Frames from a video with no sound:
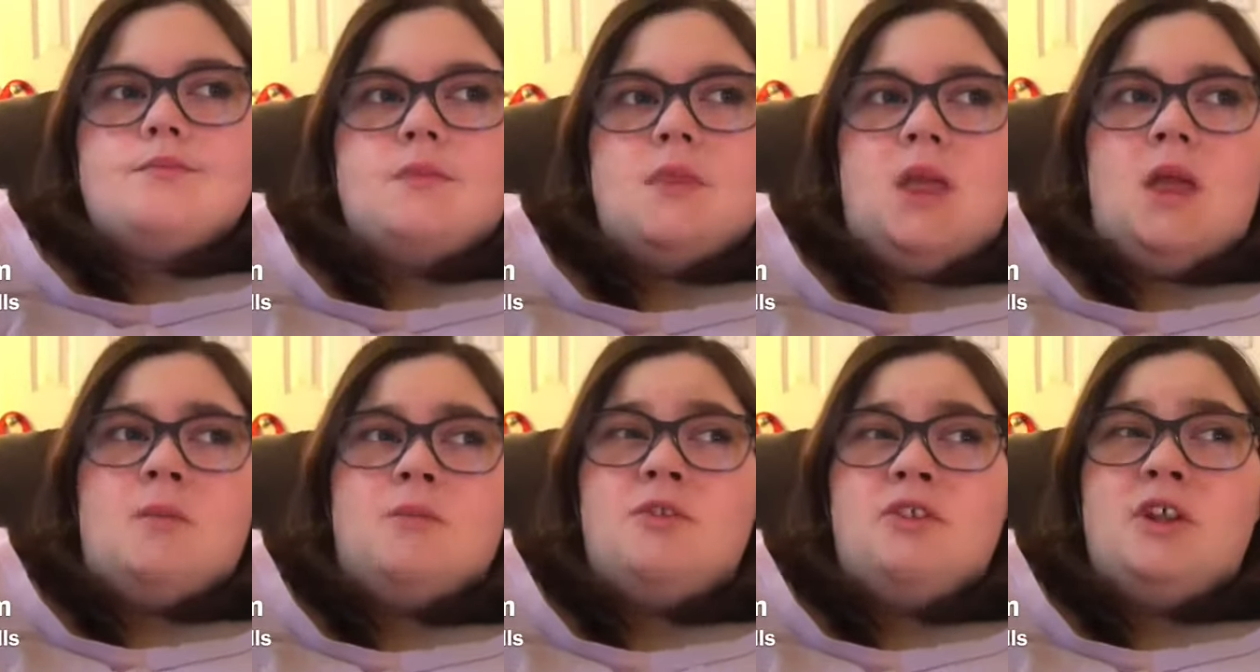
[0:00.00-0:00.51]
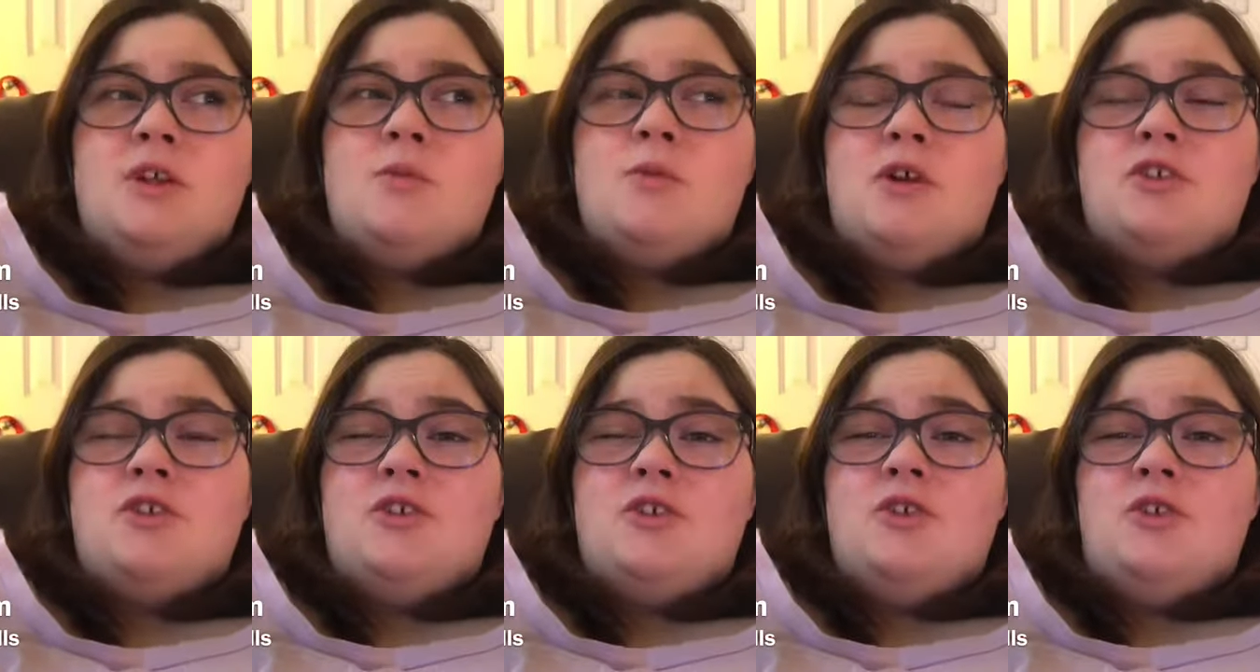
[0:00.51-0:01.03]
I'm just gonna
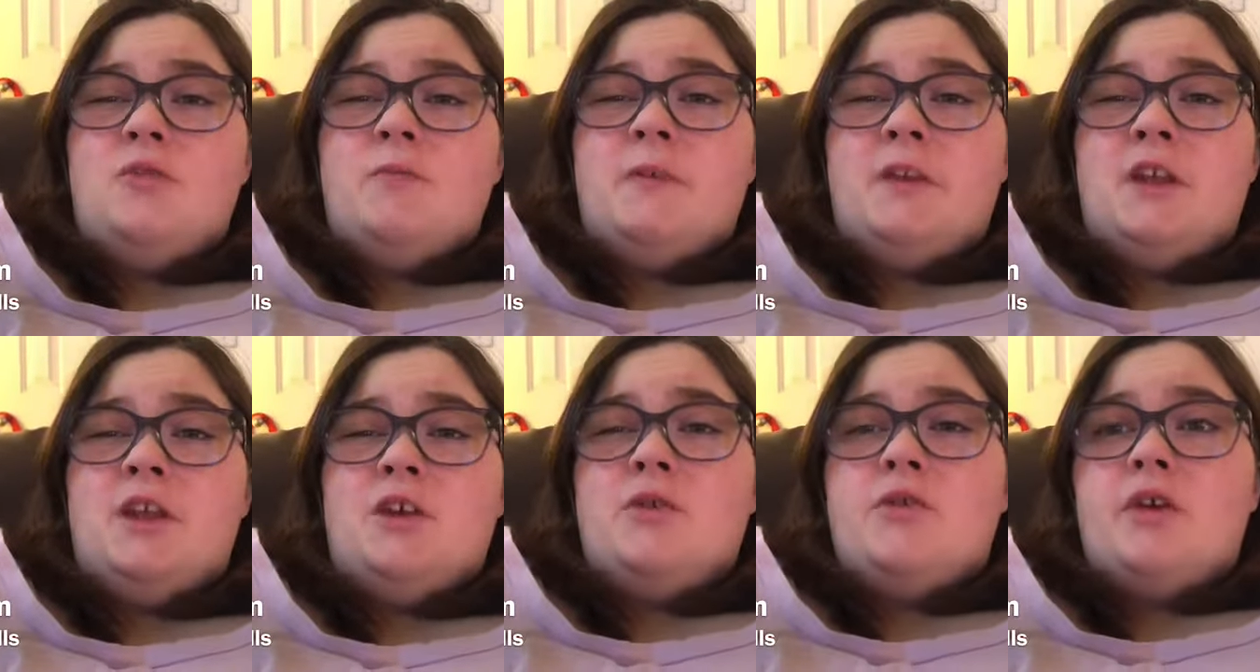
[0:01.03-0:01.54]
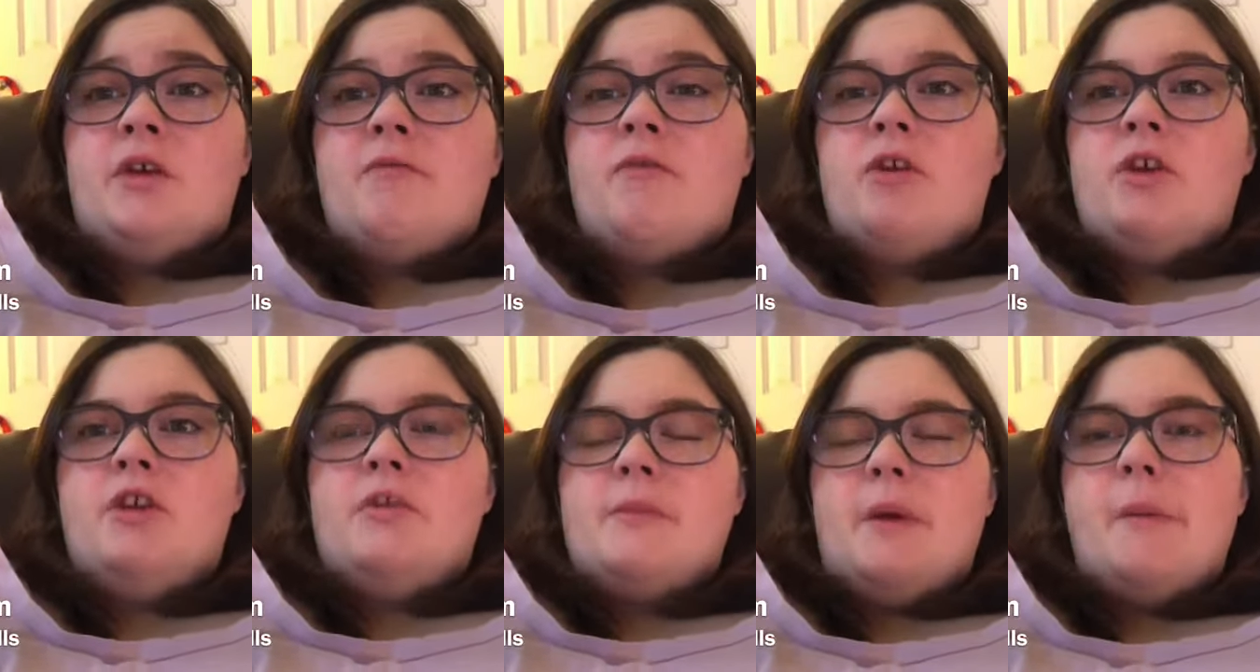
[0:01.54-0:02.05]
watch YouTube videos. I've
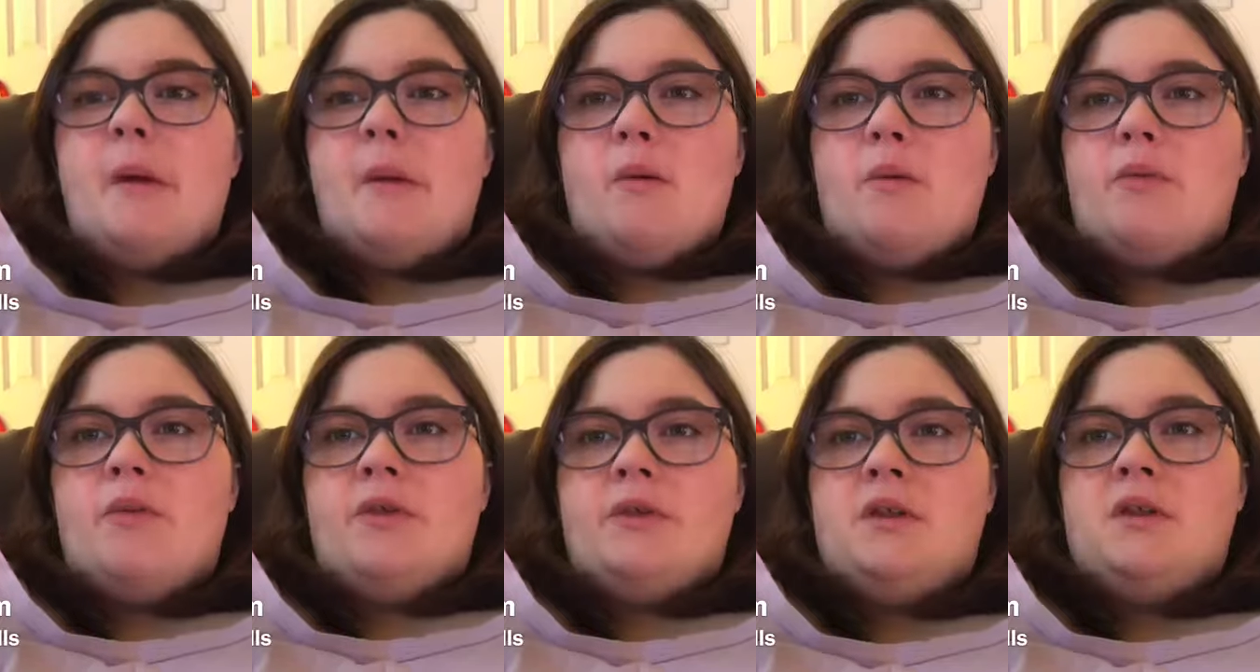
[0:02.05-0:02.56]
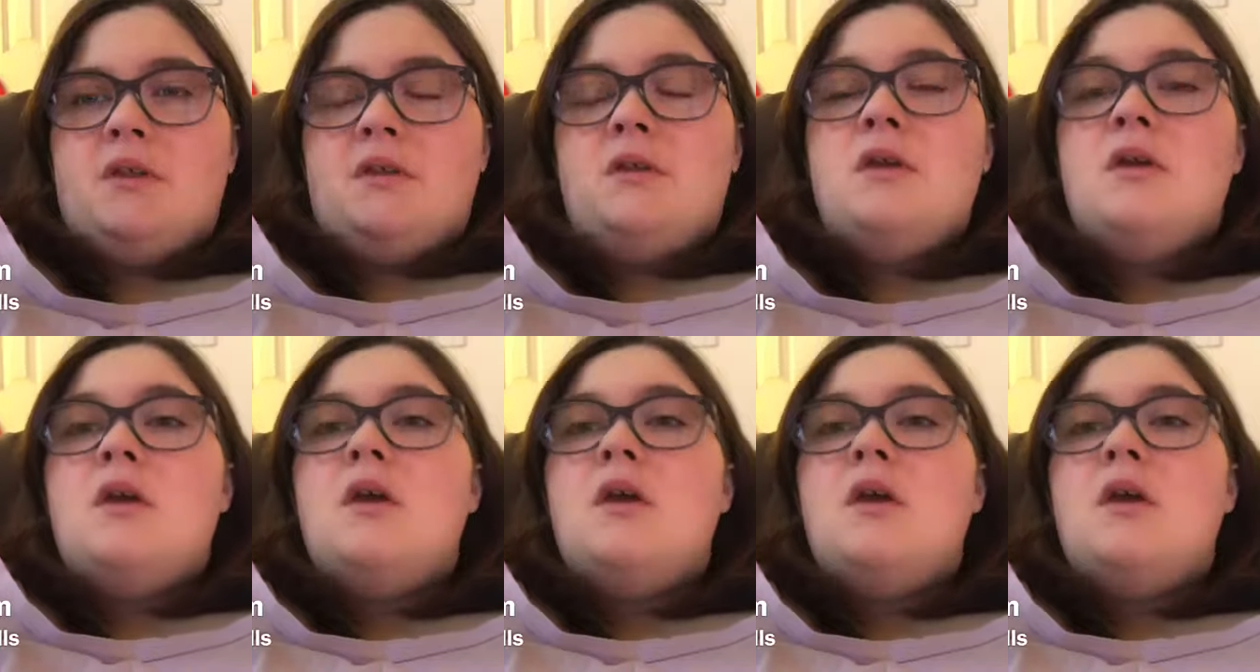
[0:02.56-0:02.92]
already done my Bible plan.